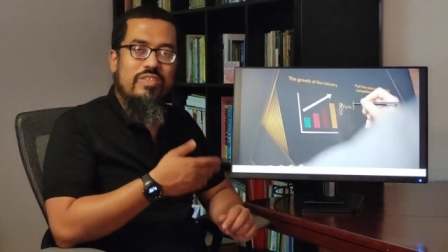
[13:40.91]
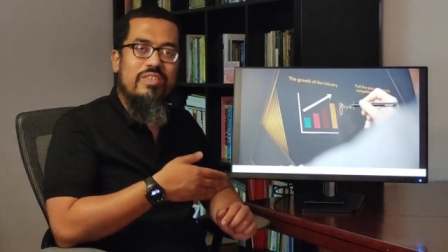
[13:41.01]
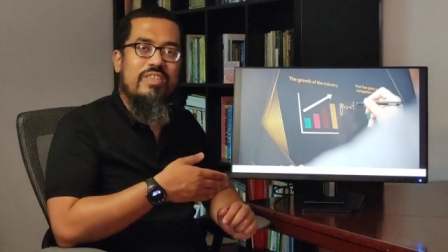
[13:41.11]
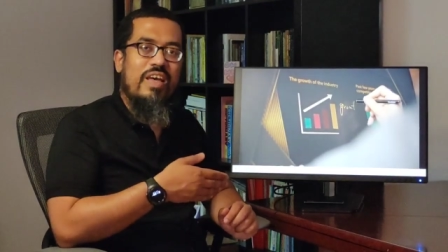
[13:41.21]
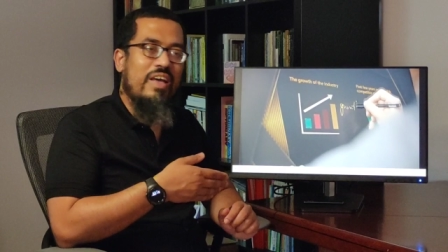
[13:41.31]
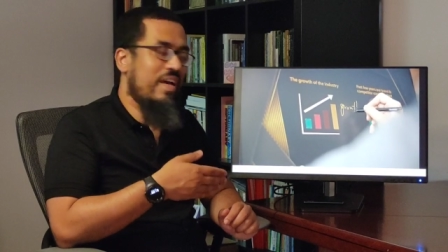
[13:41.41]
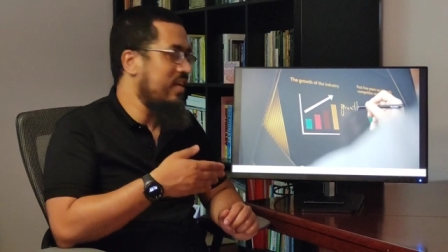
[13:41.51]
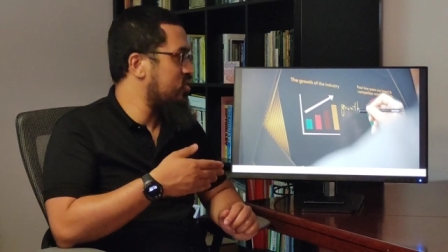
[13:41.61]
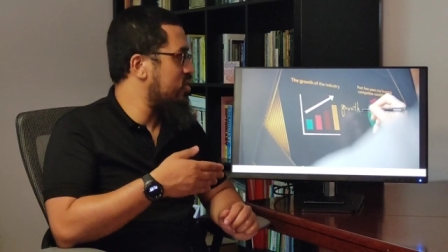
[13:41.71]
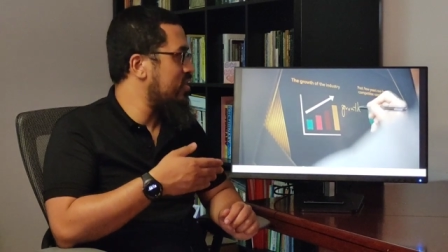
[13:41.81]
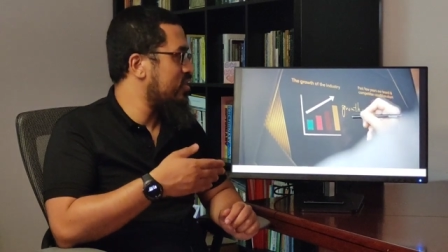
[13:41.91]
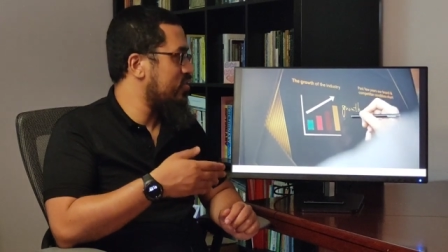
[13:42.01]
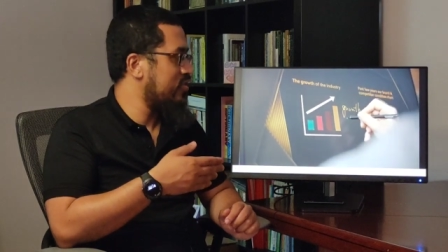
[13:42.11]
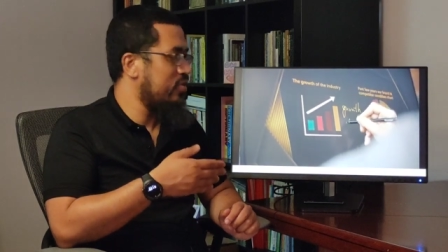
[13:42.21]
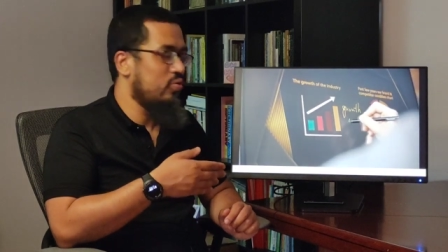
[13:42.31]
This is HD
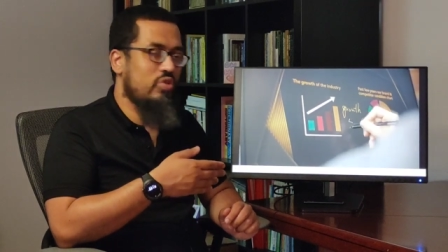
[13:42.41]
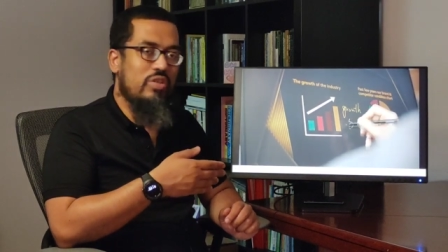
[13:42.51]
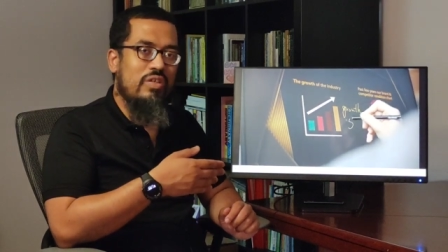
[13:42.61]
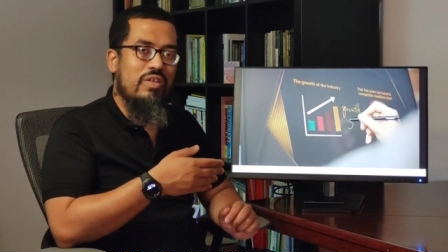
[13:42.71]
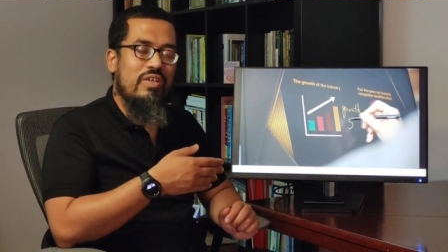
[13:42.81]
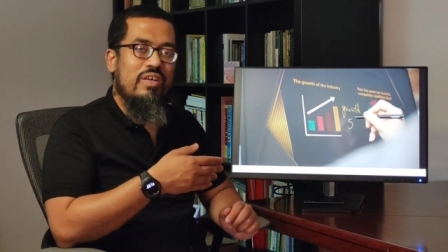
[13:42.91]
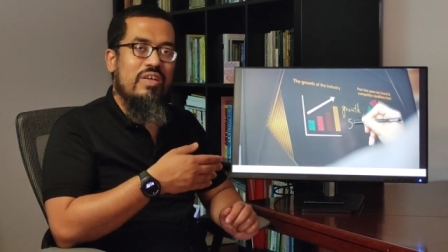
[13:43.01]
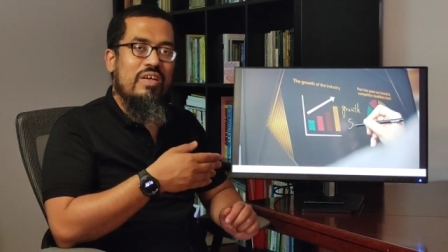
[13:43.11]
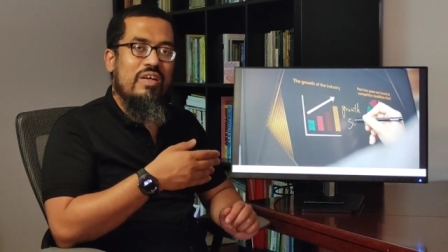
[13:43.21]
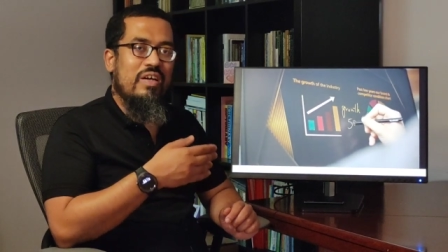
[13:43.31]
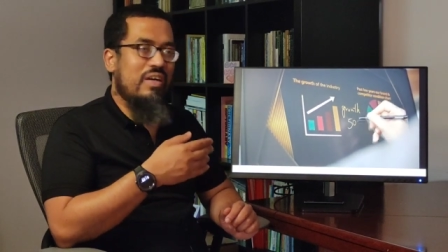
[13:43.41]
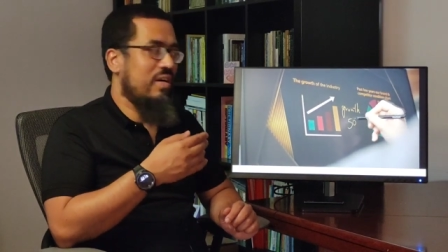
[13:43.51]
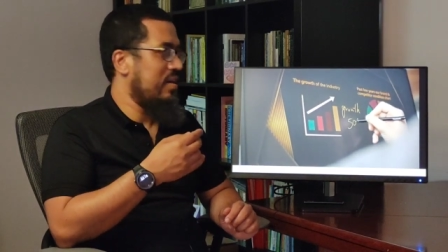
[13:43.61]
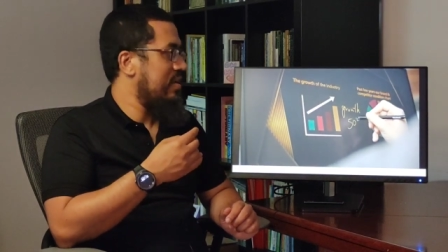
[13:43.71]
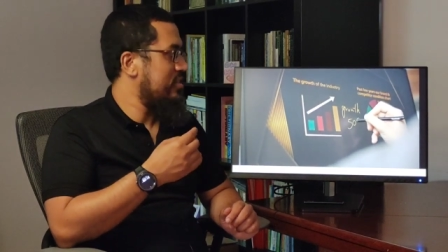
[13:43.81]
resolution,
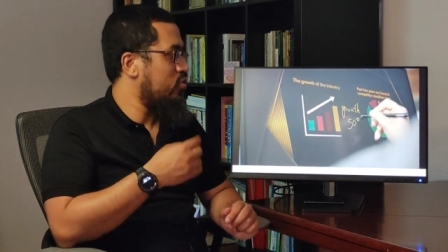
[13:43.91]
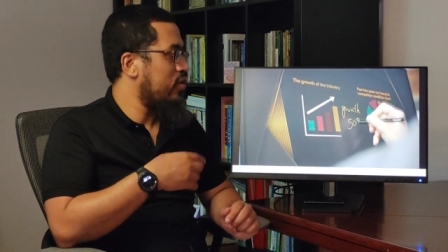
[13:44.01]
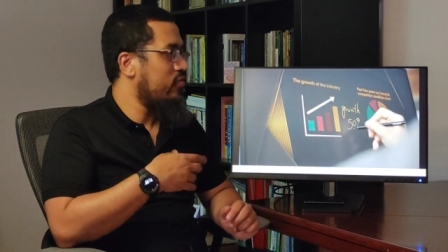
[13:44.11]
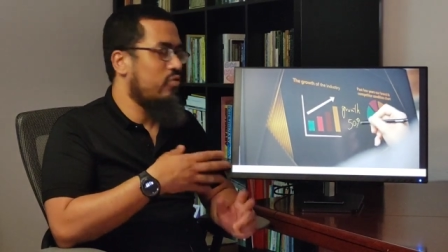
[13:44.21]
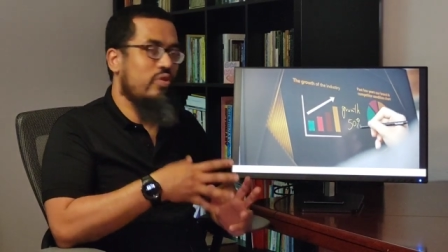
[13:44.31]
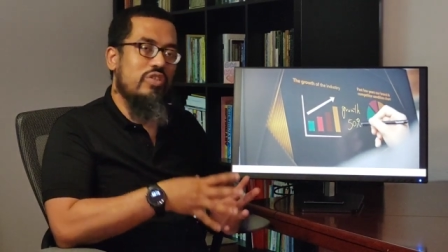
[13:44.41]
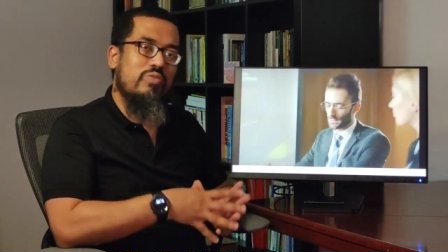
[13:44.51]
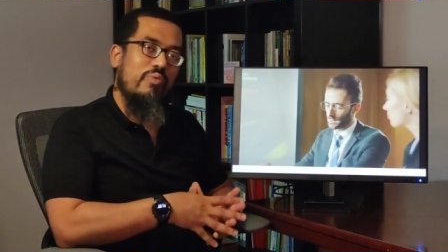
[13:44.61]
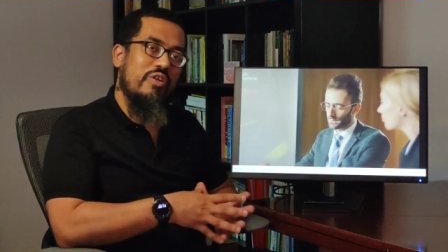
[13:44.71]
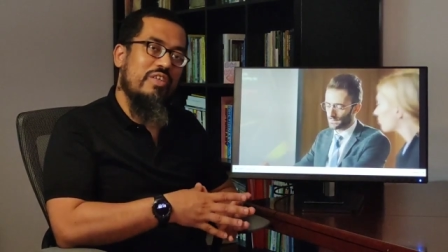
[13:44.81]
the 24-inch